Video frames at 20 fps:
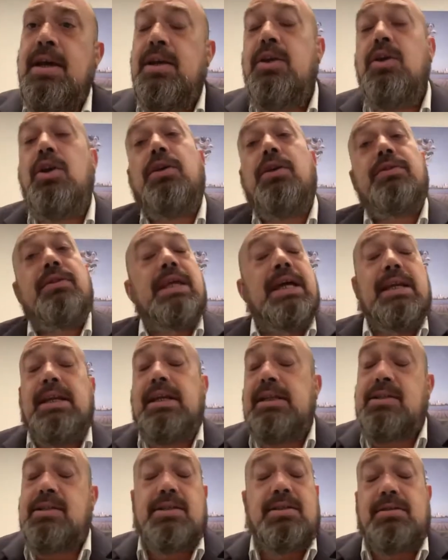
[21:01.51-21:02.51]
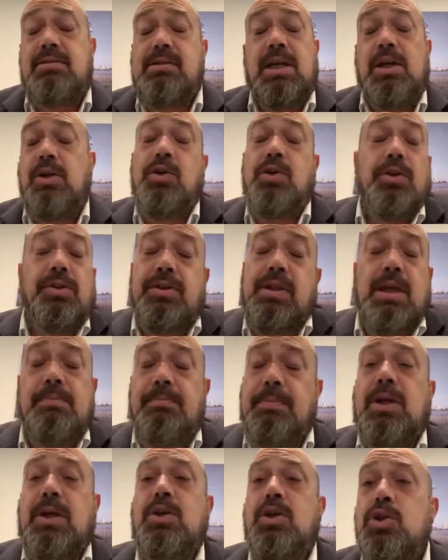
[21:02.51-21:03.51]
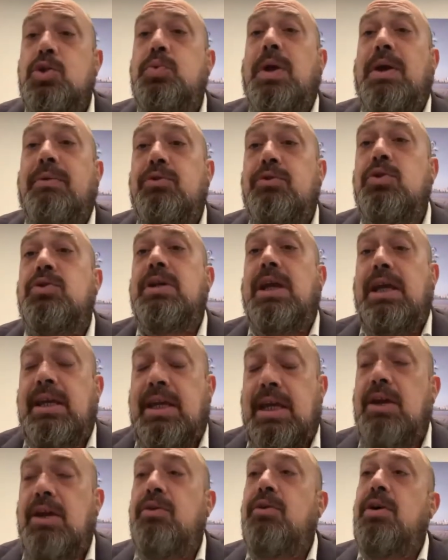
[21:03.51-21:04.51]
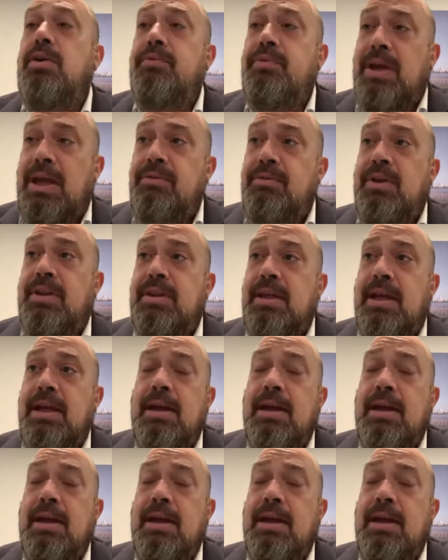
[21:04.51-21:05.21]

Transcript: not that it's a good thing because we have to take care of everything.